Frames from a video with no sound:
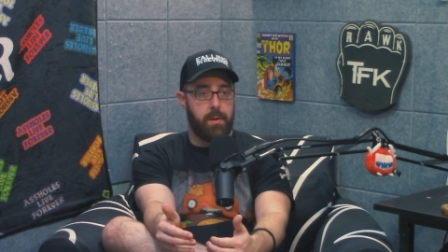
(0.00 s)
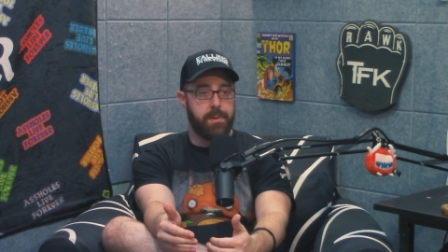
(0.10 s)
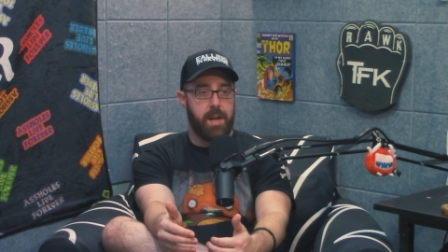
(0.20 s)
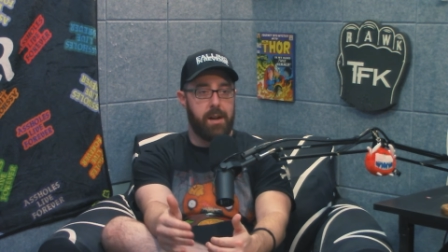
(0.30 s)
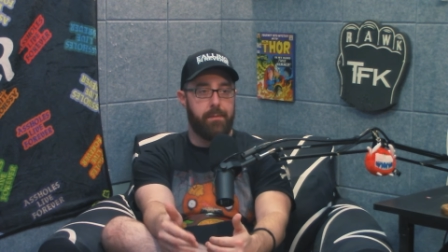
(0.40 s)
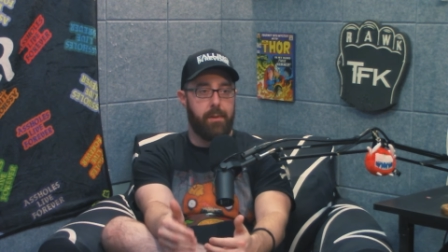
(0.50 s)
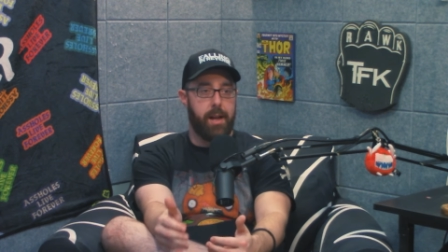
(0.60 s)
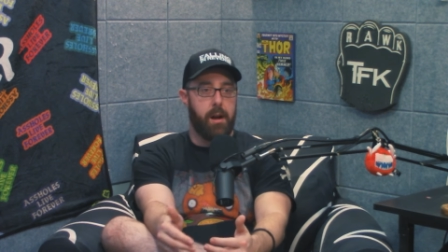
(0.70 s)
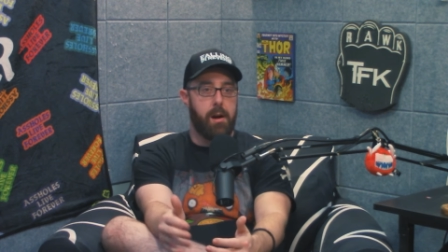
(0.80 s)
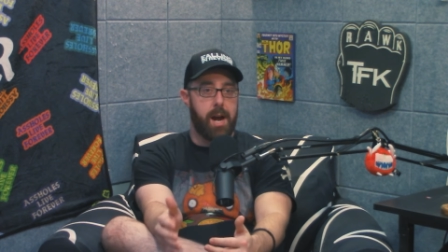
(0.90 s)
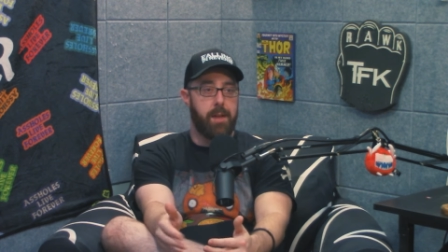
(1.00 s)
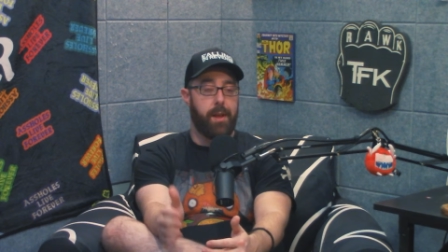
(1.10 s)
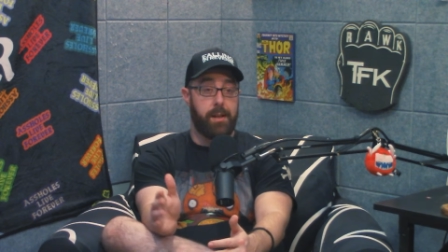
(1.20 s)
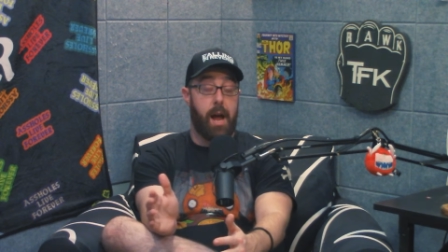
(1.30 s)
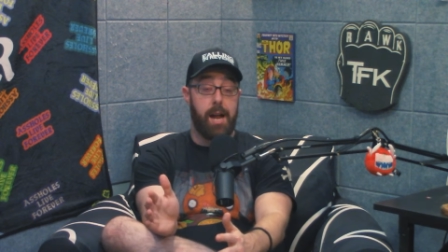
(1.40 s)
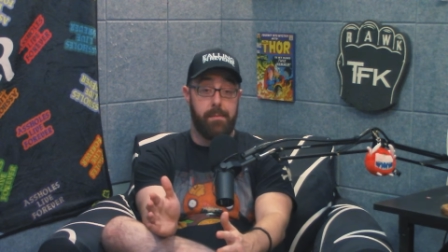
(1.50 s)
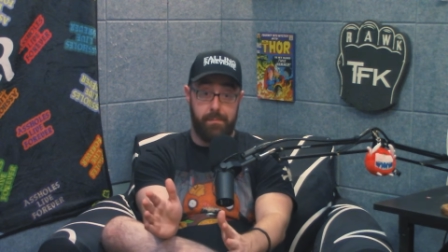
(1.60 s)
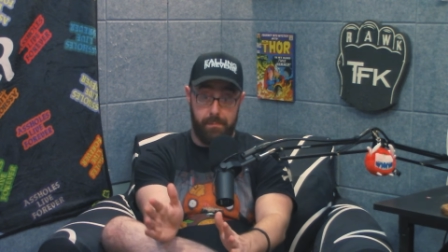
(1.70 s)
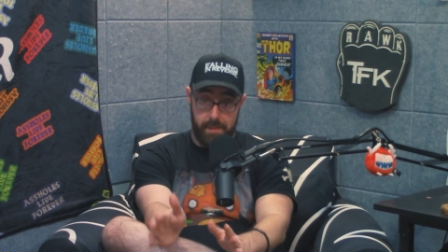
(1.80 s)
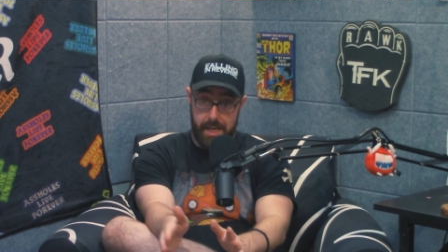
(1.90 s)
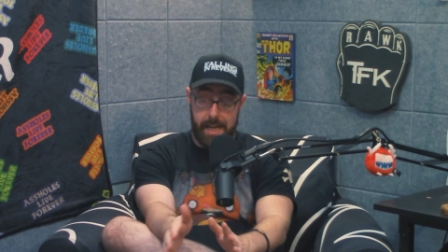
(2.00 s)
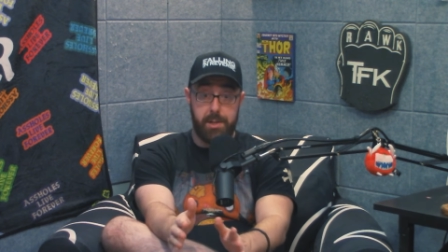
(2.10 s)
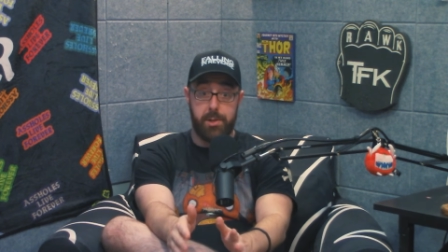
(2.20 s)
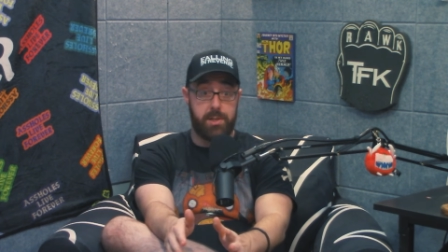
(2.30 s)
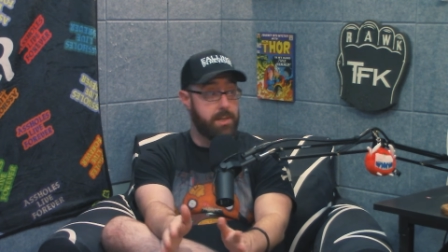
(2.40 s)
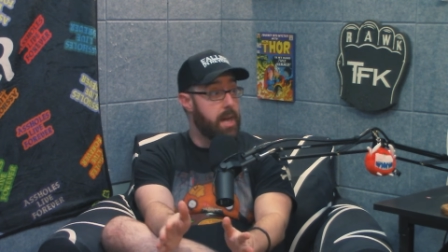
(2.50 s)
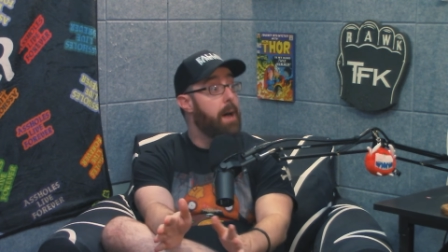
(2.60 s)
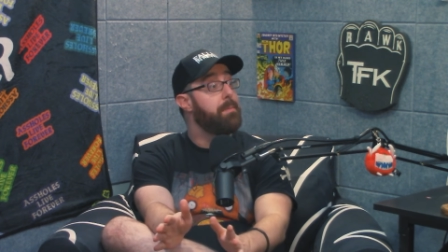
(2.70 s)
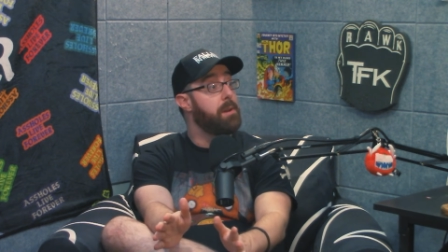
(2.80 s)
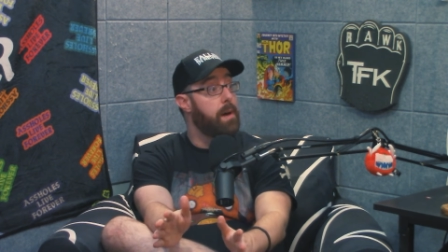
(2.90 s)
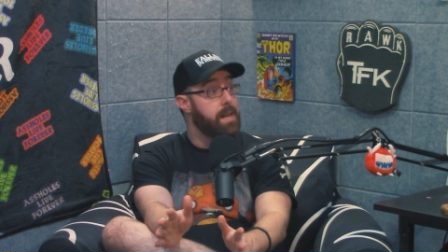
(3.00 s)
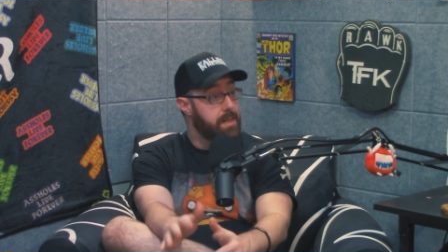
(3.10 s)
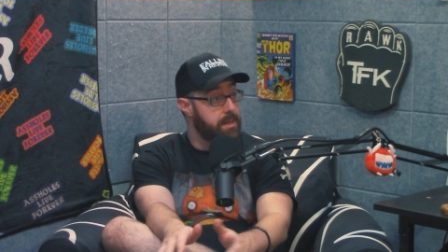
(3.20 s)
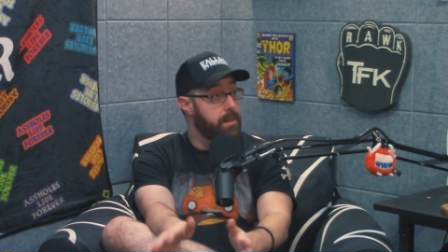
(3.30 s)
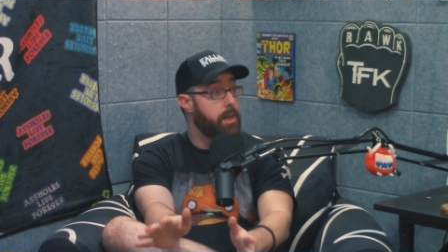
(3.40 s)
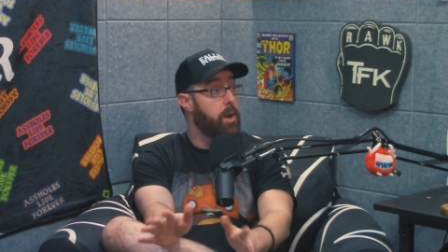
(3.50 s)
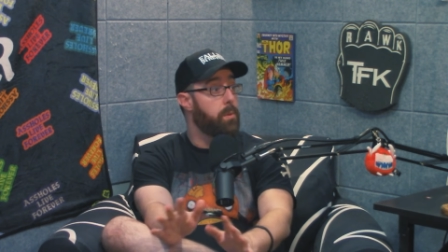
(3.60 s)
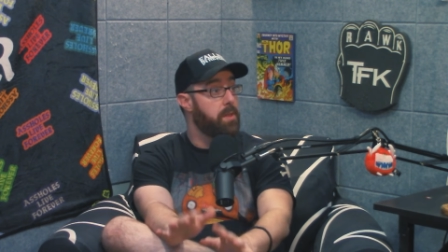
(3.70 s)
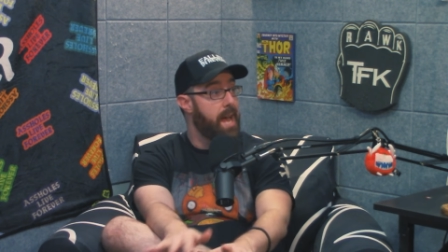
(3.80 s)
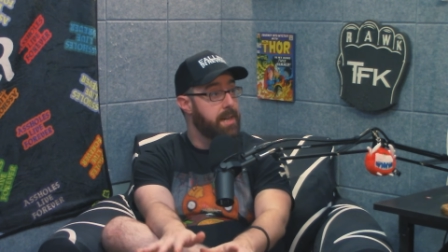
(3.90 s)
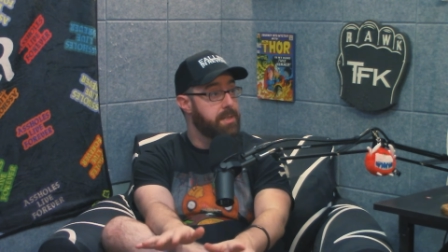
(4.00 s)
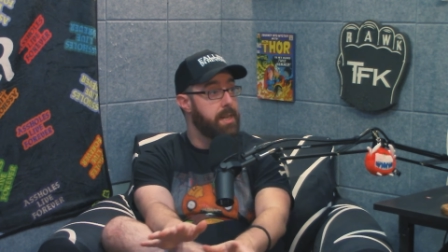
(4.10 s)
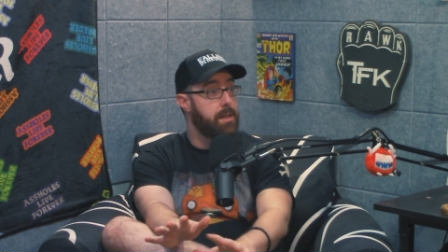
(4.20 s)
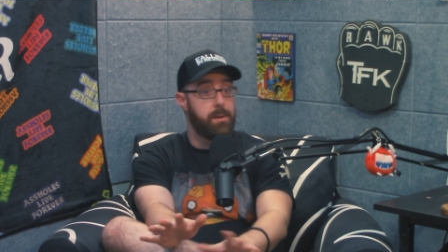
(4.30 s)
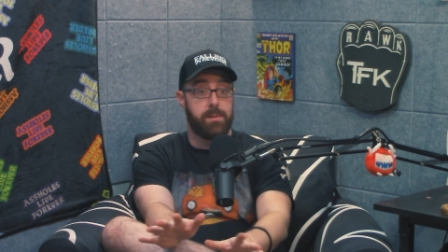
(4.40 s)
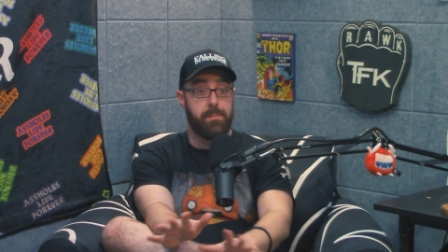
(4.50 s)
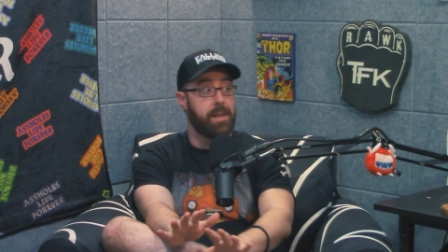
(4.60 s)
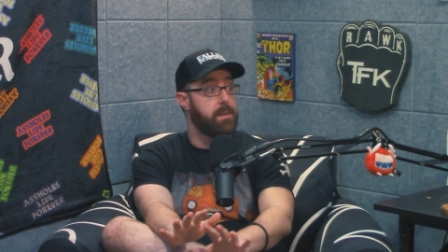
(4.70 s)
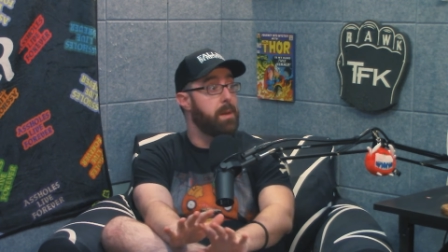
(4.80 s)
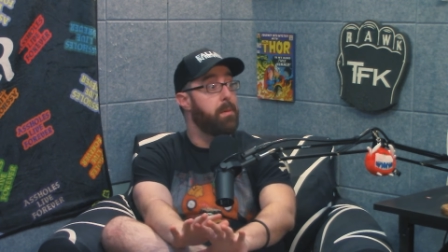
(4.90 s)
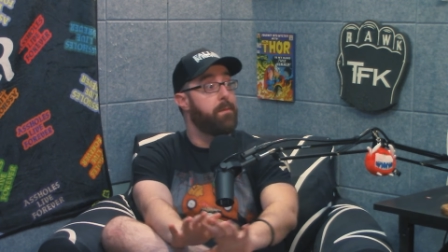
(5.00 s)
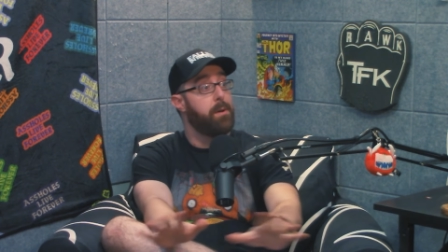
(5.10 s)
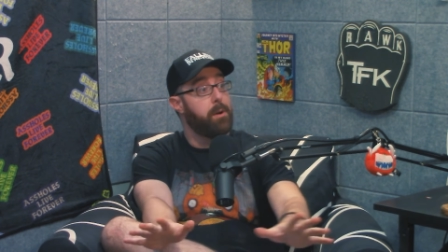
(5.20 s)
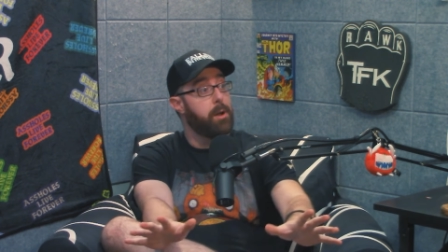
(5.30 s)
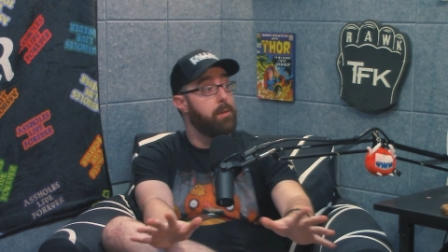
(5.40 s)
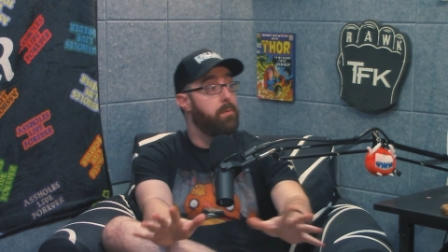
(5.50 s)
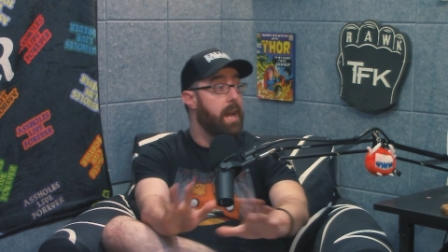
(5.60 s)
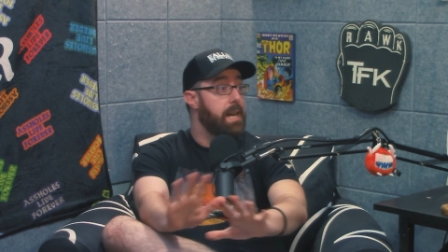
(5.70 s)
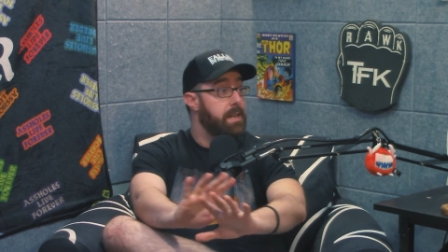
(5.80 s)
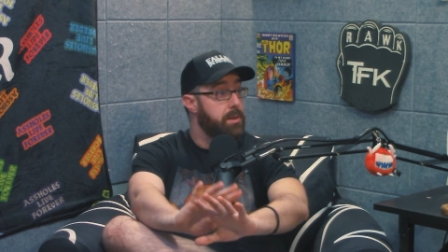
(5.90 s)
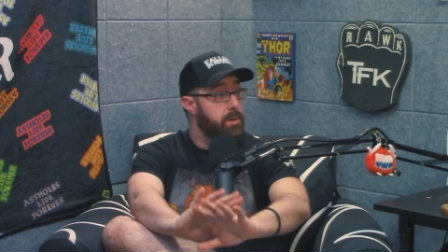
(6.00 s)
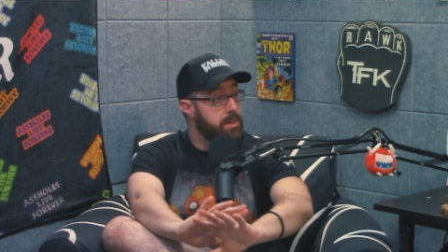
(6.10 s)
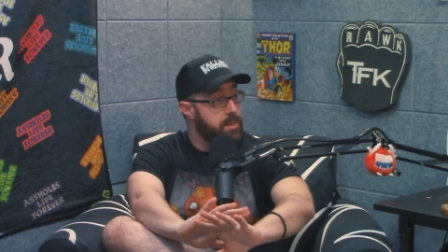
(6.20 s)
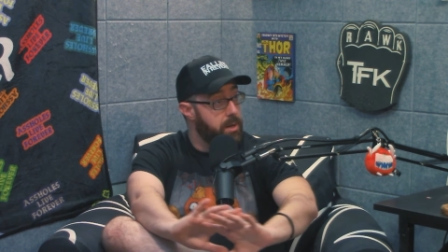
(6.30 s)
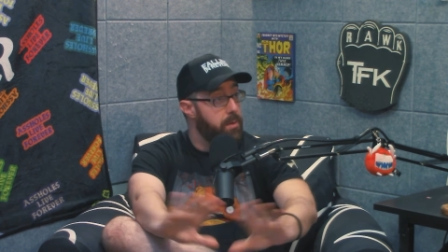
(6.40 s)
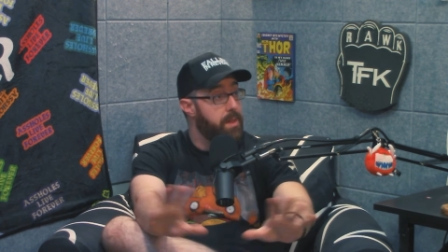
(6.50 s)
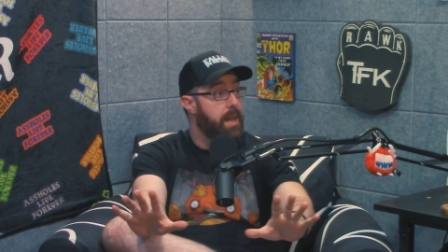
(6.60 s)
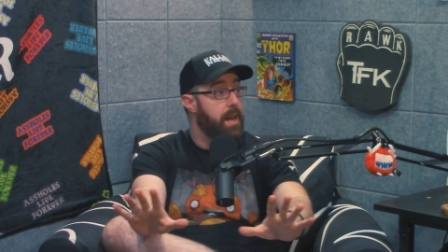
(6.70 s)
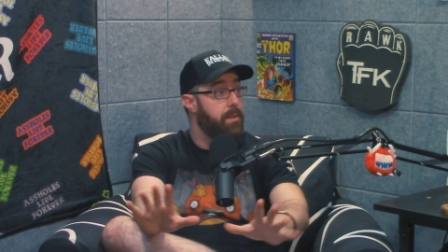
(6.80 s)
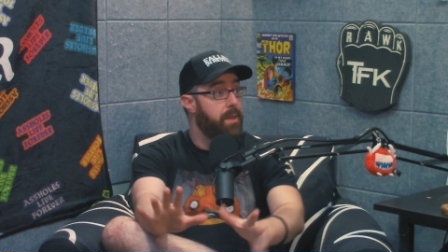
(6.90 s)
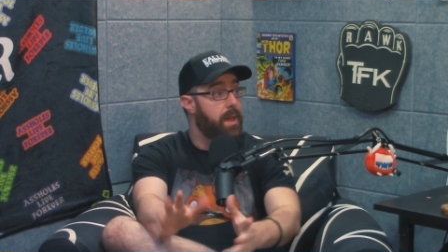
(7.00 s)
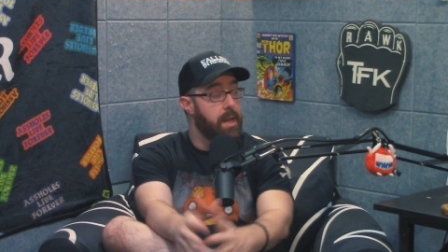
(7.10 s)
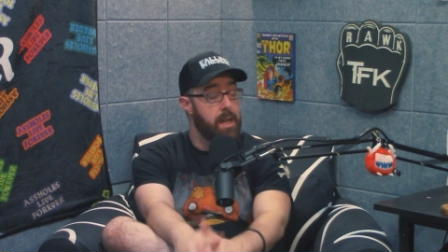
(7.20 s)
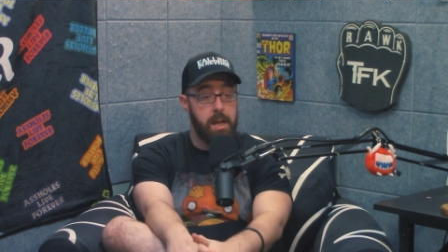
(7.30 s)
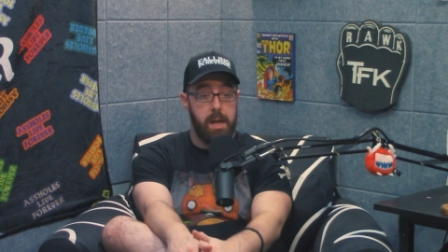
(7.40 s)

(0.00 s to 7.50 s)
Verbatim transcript: it was kind of like all right like I need to just stop you know I need to you know relax I need to do some things that make me feel good like I need to just you know that kind of thing